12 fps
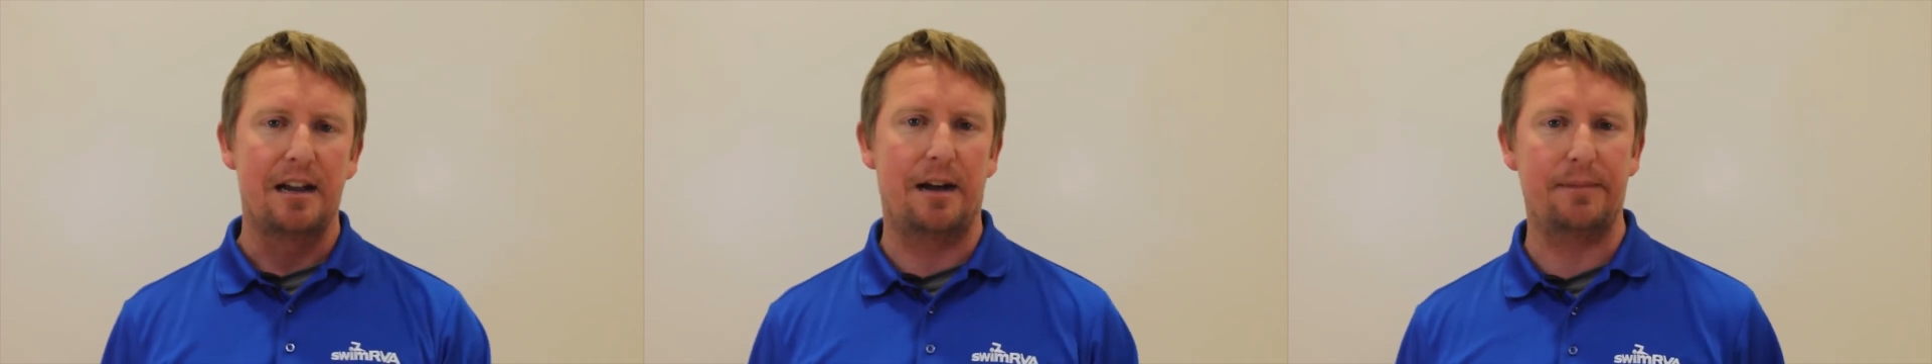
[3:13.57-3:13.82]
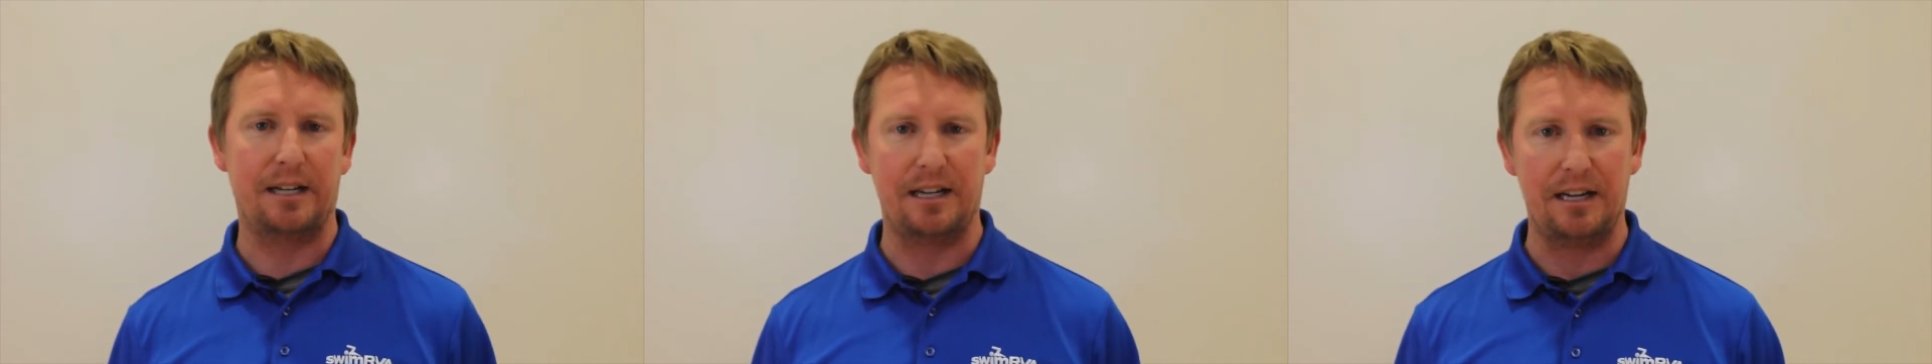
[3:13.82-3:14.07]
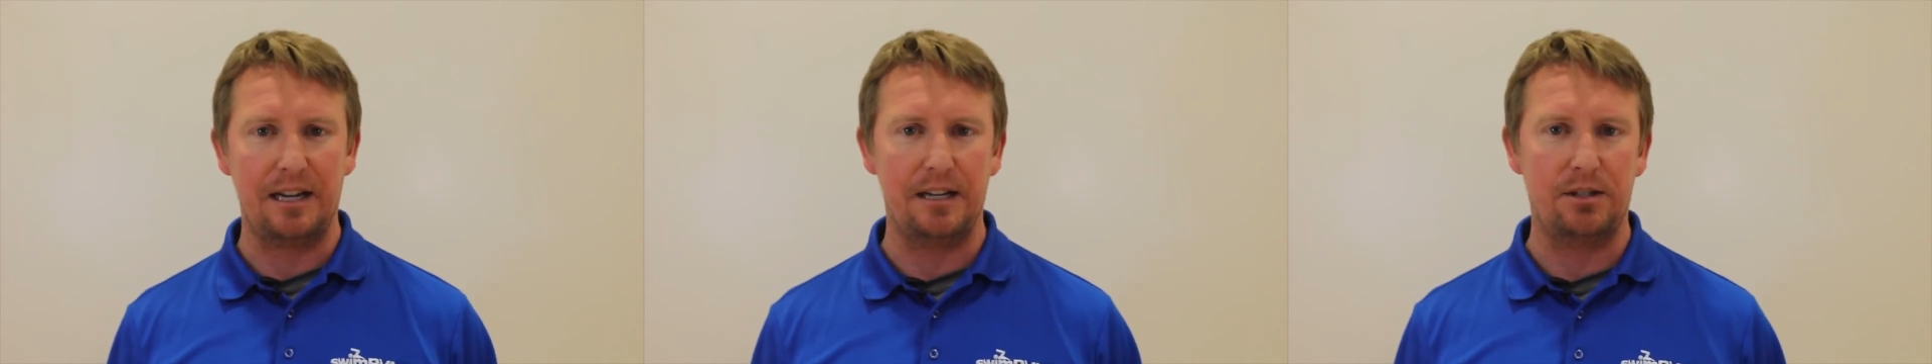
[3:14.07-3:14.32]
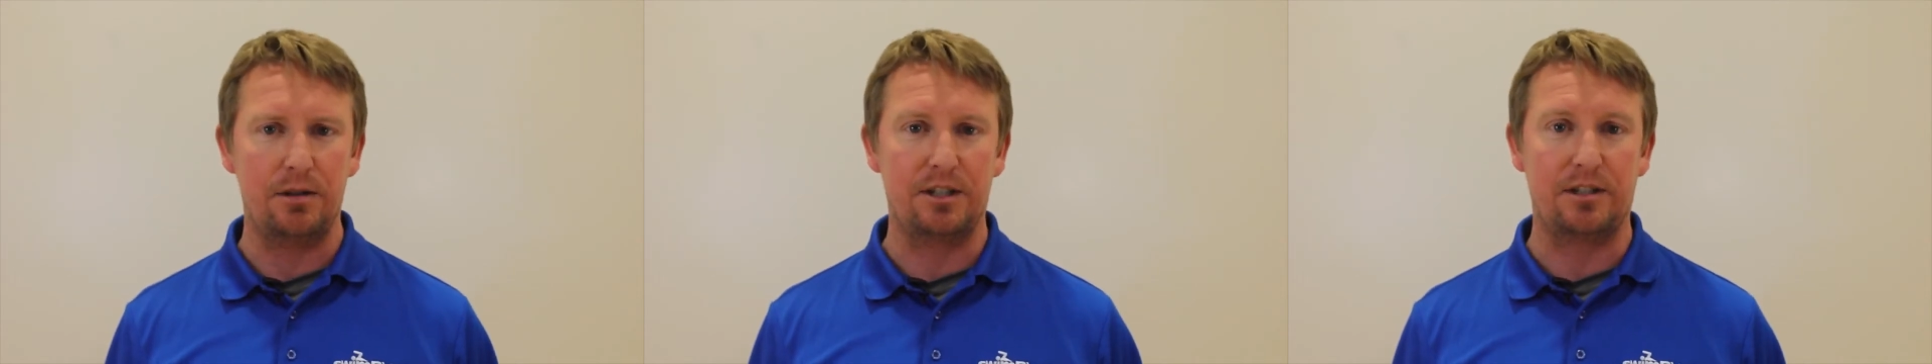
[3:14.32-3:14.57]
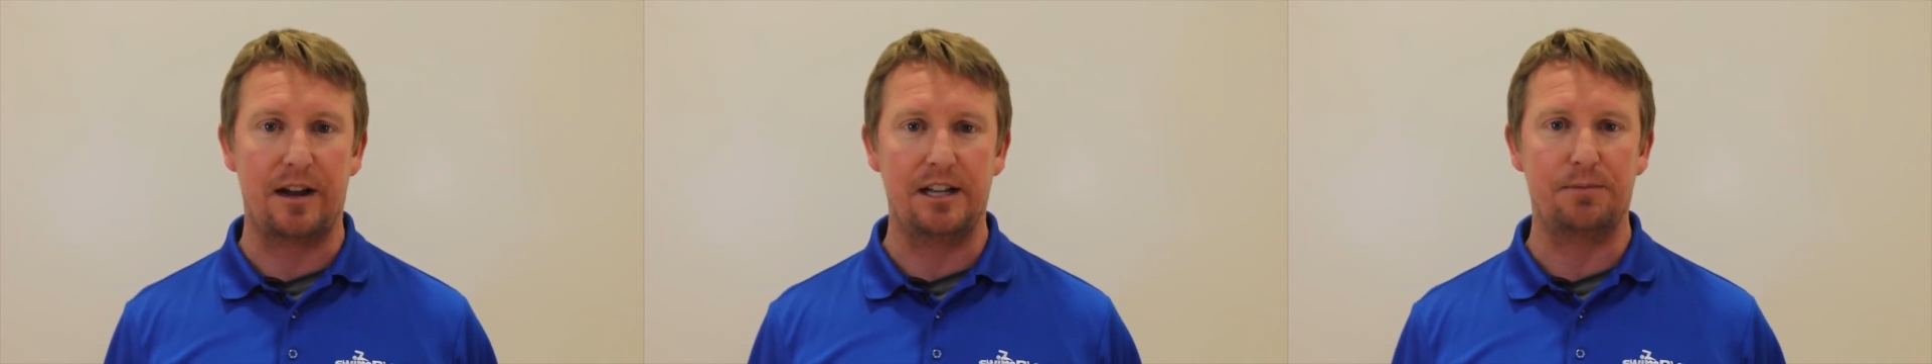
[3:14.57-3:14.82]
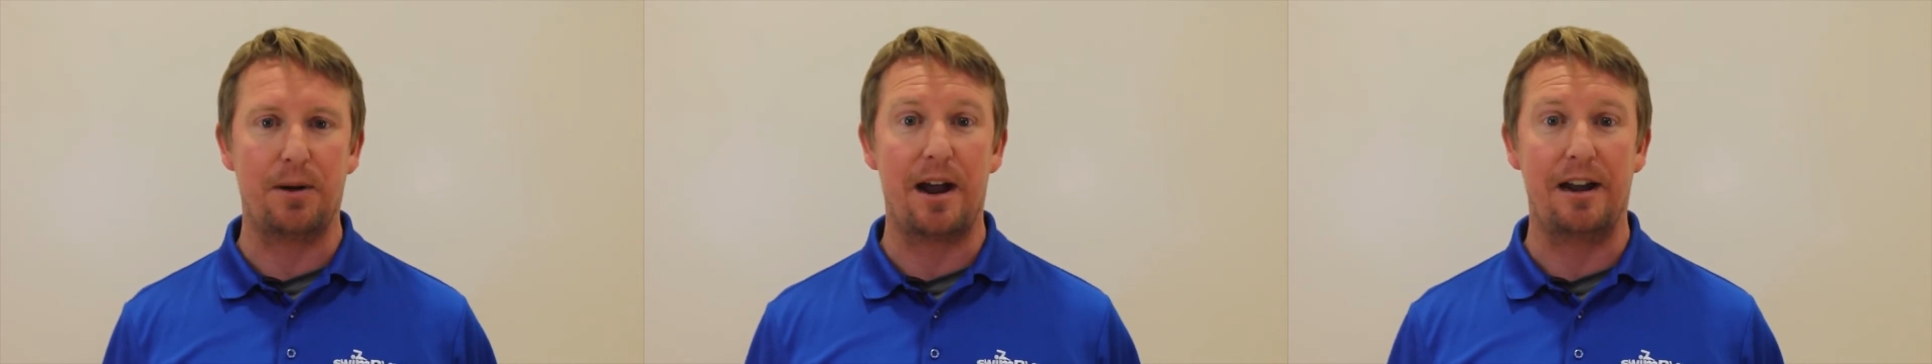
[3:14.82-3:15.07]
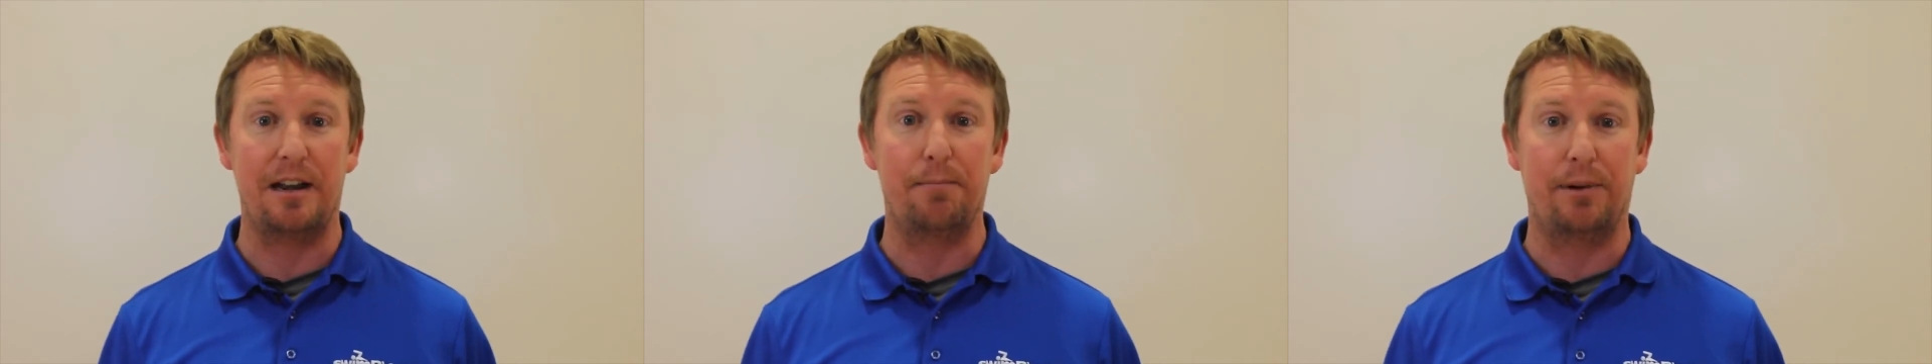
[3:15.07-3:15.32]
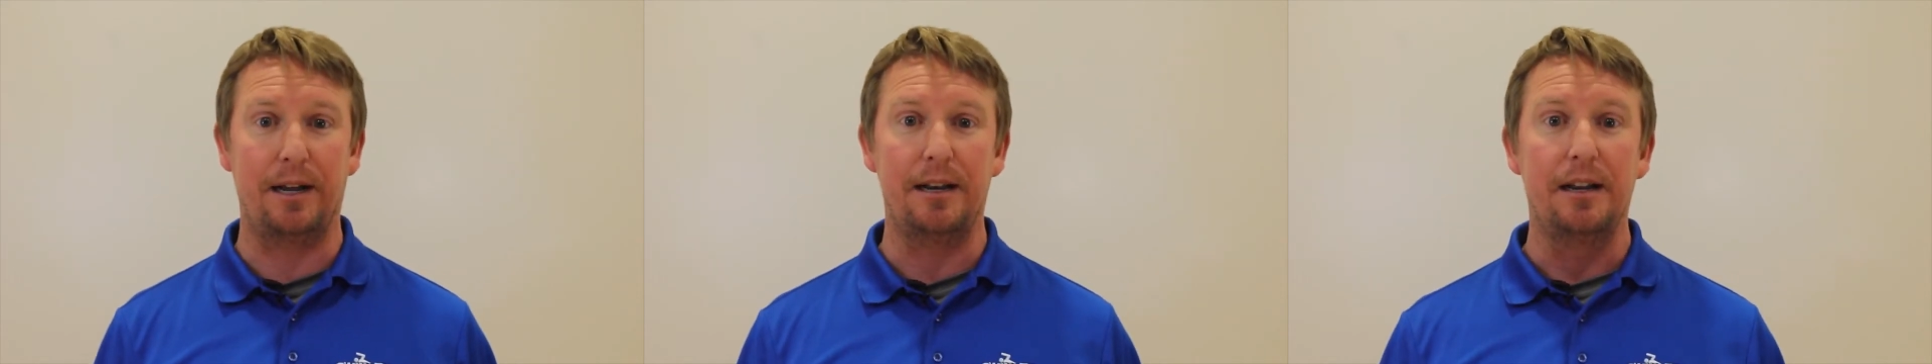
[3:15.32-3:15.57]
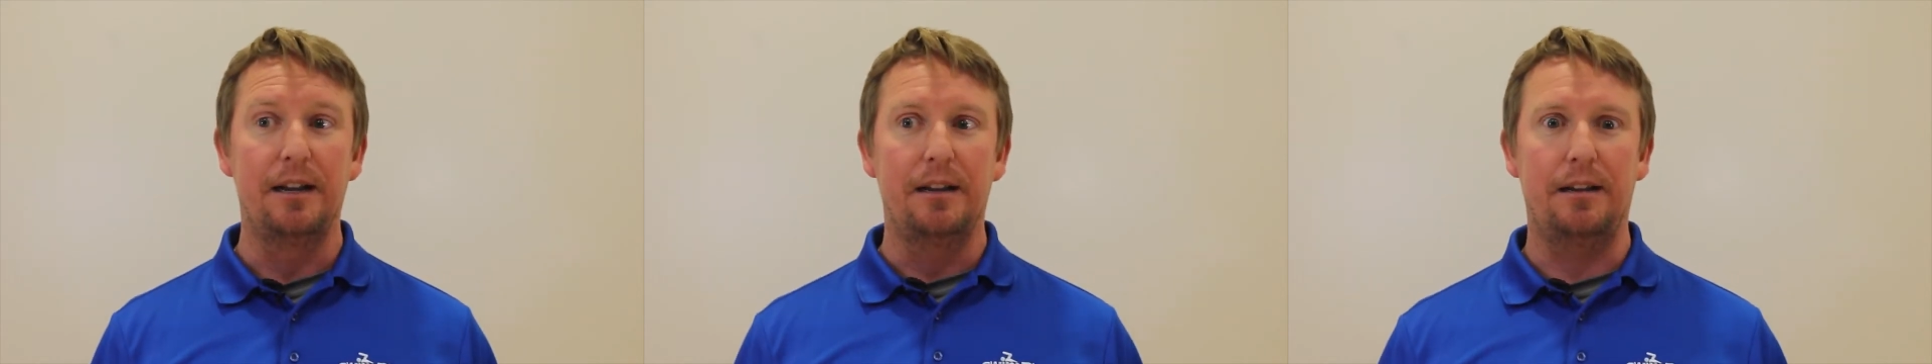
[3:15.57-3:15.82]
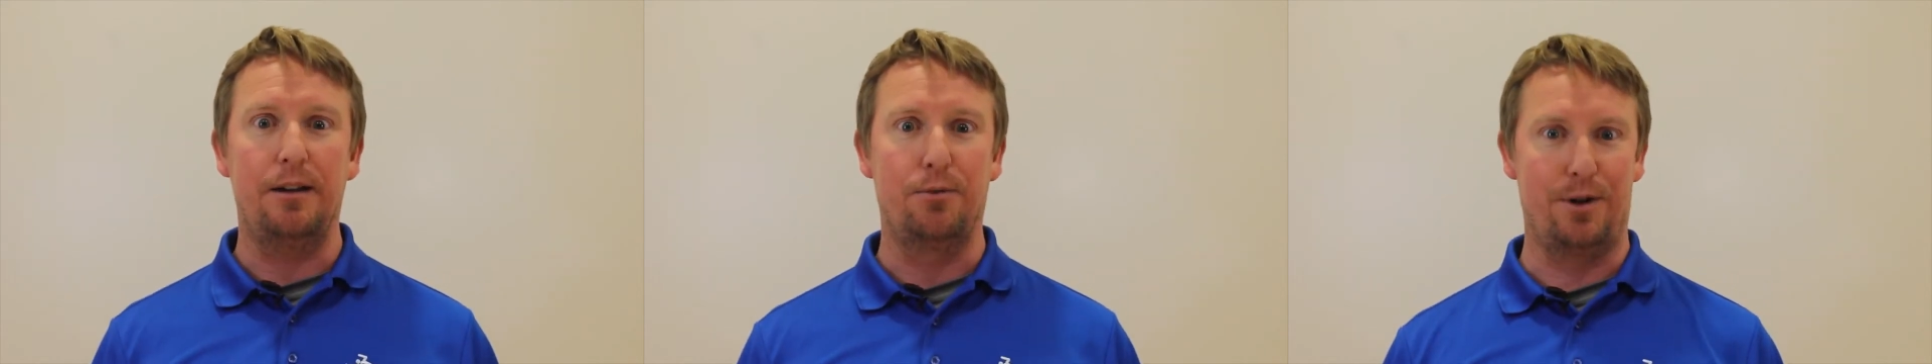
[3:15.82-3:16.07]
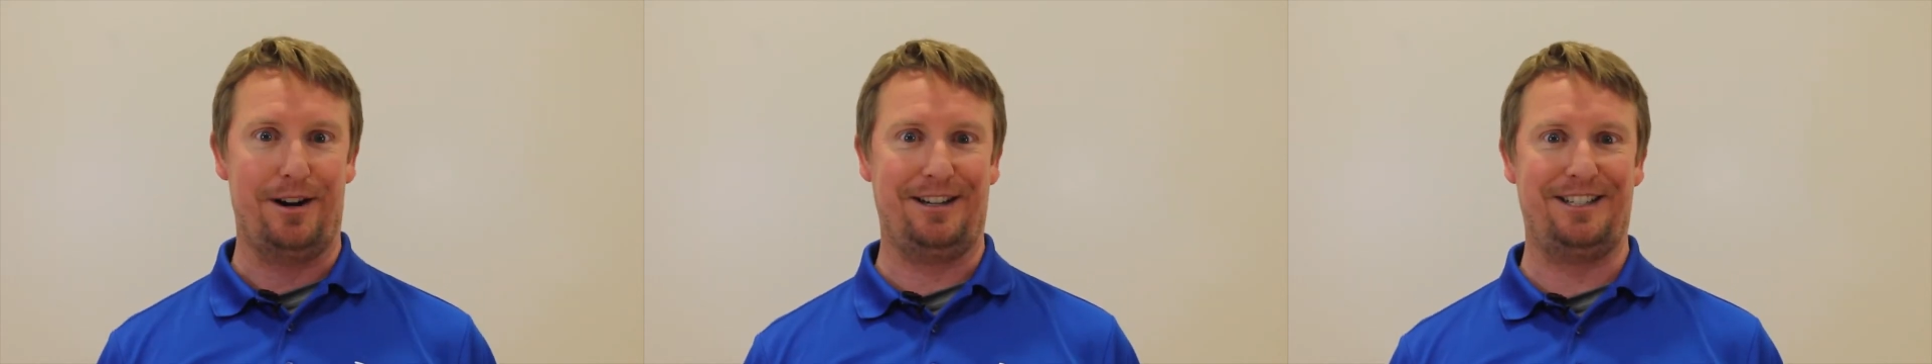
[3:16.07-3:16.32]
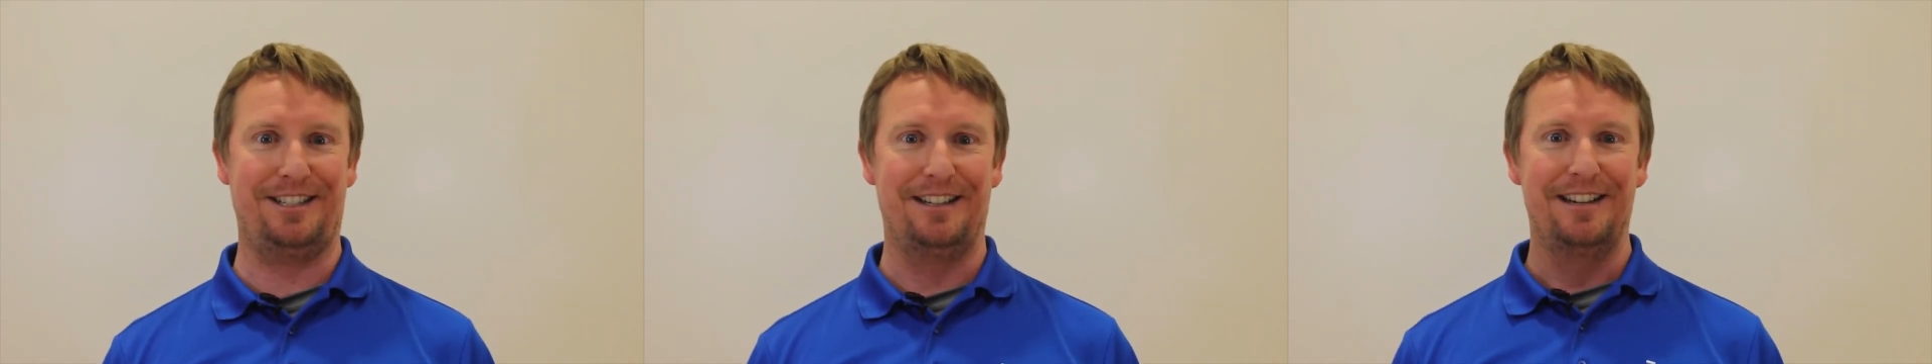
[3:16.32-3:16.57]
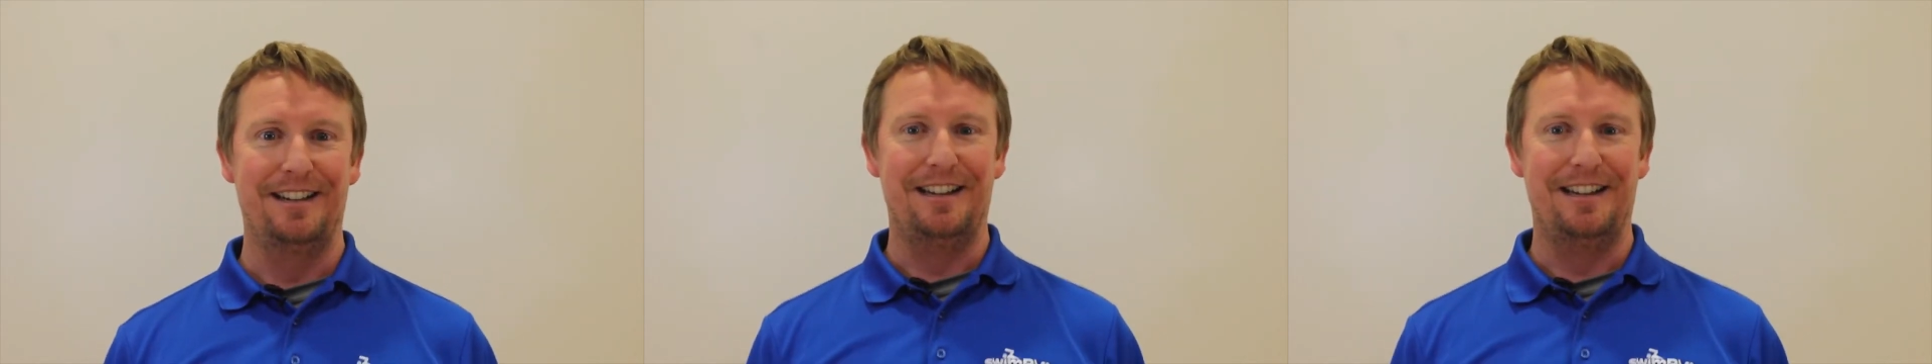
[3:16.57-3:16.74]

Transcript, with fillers: I'm not going to get into the science behind it, but it works.